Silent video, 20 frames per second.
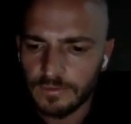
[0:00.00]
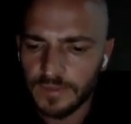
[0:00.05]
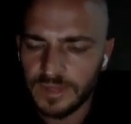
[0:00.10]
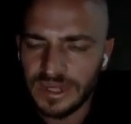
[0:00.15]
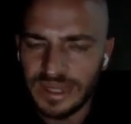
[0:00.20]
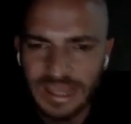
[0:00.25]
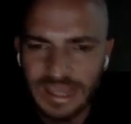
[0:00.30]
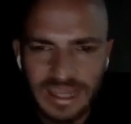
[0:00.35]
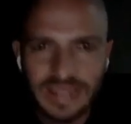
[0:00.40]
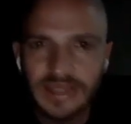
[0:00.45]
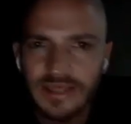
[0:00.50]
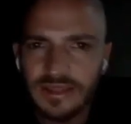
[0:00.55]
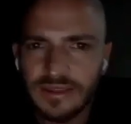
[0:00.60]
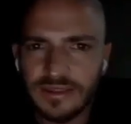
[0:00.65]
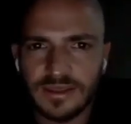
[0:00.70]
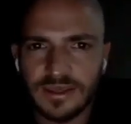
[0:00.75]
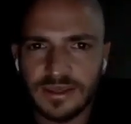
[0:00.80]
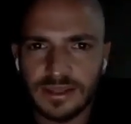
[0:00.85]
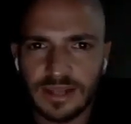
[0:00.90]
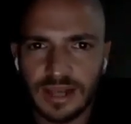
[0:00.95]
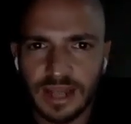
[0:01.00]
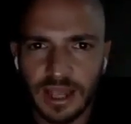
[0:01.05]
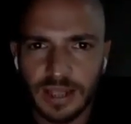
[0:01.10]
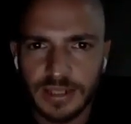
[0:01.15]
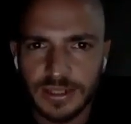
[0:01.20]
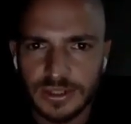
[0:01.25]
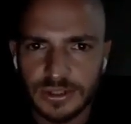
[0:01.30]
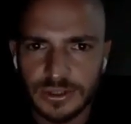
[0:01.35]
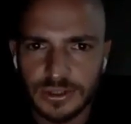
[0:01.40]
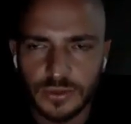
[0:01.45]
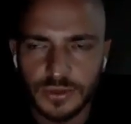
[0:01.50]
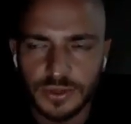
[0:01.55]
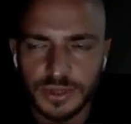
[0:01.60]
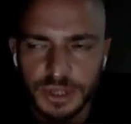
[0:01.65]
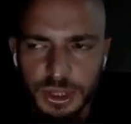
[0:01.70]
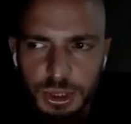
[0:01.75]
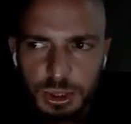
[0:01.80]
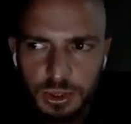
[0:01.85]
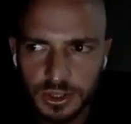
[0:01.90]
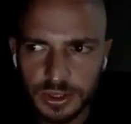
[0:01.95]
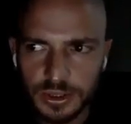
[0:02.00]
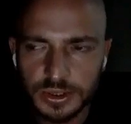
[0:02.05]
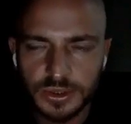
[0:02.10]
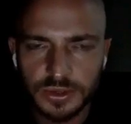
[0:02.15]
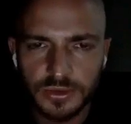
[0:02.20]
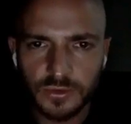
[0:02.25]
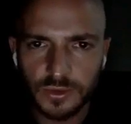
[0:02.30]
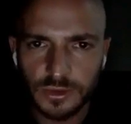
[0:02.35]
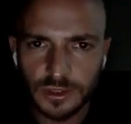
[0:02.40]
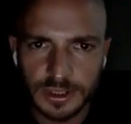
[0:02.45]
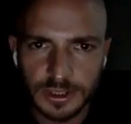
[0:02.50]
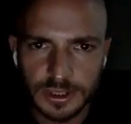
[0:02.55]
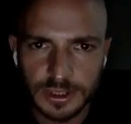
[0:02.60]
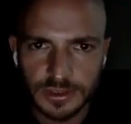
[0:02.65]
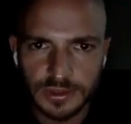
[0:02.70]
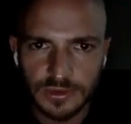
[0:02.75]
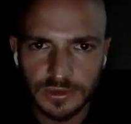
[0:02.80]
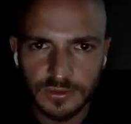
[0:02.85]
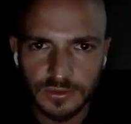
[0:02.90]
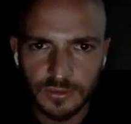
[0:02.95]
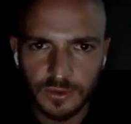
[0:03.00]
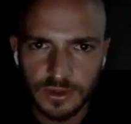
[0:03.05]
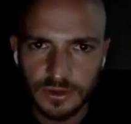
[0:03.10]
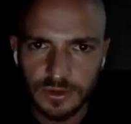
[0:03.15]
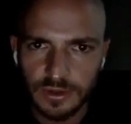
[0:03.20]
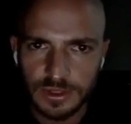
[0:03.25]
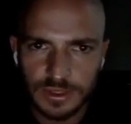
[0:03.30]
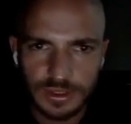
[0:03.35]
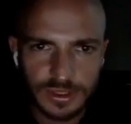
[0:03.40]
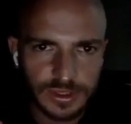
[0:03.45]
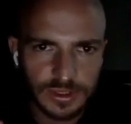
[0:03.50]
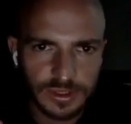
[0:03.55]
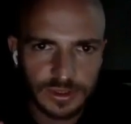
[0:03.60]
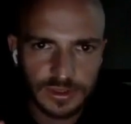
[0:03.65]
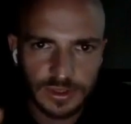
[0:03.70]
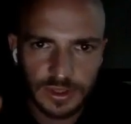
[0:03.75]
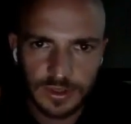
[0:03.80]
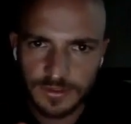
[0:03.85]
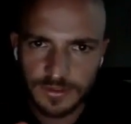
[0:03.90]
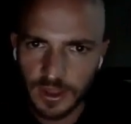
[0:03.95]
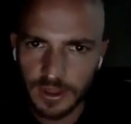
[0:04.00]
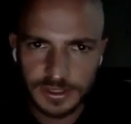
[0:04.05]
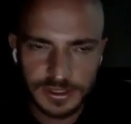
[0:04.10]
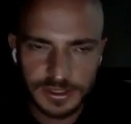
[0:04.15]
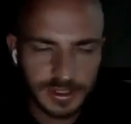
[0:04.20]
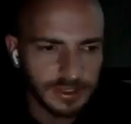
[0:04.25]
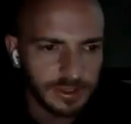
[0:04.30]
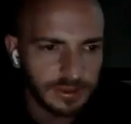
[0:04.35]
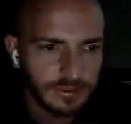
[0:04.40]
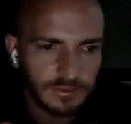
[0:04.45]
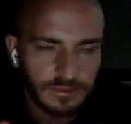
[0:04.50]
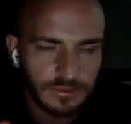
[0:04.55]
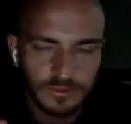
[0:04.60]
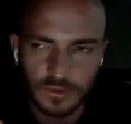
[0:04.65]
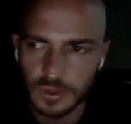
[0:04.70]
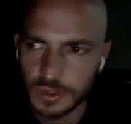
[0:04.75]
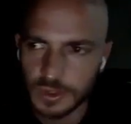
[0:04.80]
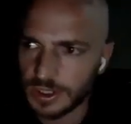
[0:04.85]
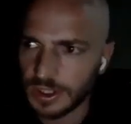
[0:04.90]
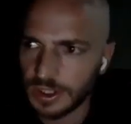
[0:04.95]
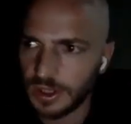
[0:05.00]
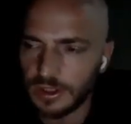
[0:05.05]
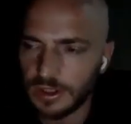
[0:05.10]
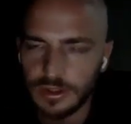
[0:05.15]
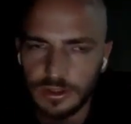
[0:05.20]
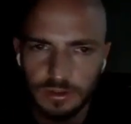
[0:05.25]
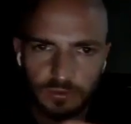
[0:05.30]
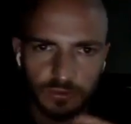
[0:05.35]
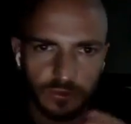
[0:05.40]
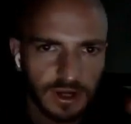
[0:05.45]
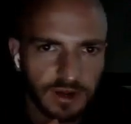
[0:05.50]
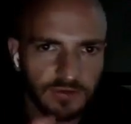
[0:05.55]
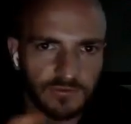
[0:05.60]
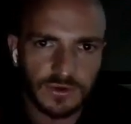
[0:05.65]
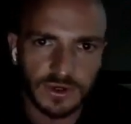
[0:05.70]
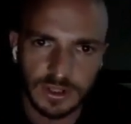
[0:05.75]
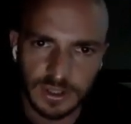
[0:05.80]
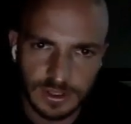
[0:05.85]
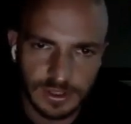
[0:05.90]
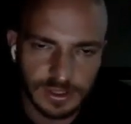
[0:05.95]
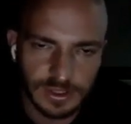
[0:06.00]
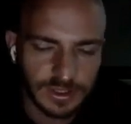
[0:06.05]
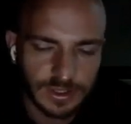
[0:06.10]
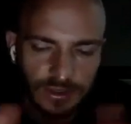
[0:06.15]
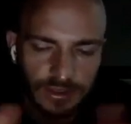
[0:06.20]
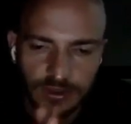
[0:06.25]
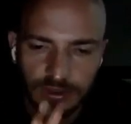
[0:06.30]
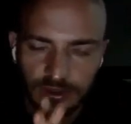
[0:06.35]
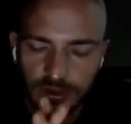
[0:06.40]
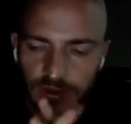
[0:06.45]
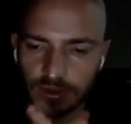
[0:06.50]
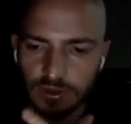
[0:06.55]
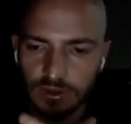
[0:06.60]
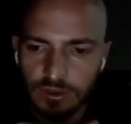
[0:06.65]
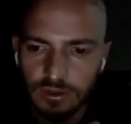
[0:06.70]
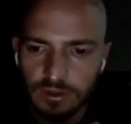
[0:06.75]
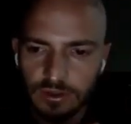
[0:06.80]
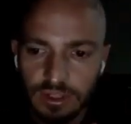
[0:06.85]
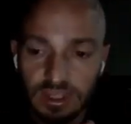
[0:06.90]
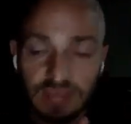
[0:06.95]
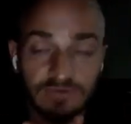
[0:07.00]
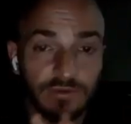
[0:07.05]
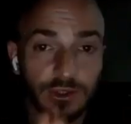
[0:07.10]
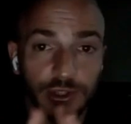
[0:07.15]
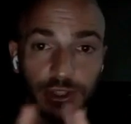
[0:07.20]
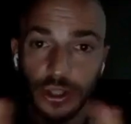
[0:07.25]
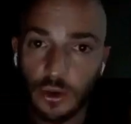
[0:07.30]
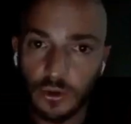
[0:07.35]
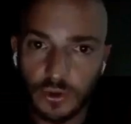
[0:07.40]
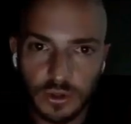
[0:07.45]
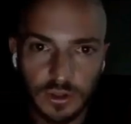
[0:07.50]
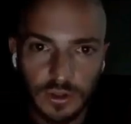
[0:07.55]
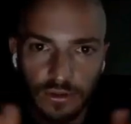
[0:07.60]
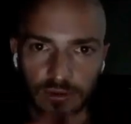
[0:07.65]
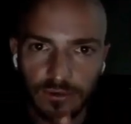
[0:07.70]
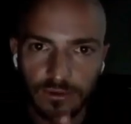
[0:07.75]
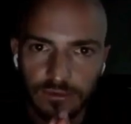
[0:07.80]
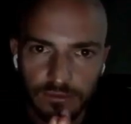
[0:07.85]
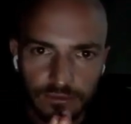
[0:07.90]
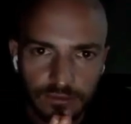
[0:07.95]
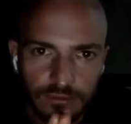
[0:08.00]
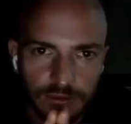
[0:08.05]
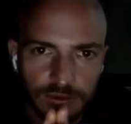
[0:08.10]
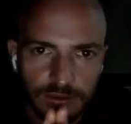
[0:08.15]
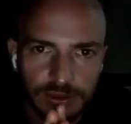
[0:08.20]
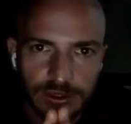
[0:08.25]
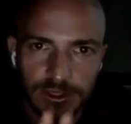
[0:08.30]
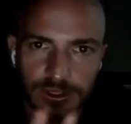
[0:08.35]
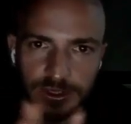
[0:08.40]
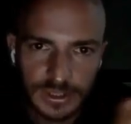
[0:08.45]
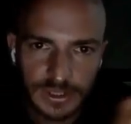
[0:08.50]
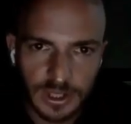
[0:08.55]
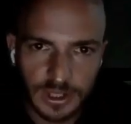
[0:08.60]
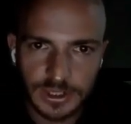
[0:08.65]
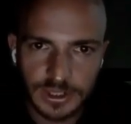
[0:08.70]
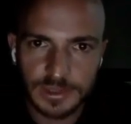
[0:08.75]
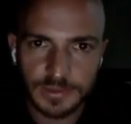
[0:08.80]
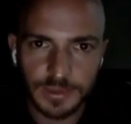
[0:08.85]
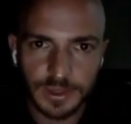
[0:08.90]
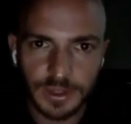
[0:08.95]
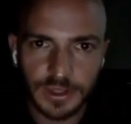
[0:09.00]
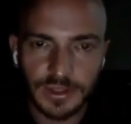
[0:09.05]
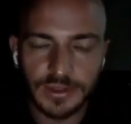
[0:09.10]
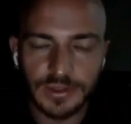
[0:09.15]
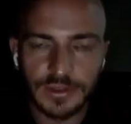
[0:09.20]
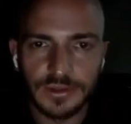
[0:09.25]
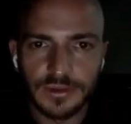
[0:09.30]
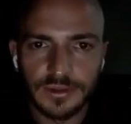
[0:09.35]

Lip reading: But anything that has to do with structured religion, whether it's Catholicism, Christianity, whatever it is, even yoga, disgusts me.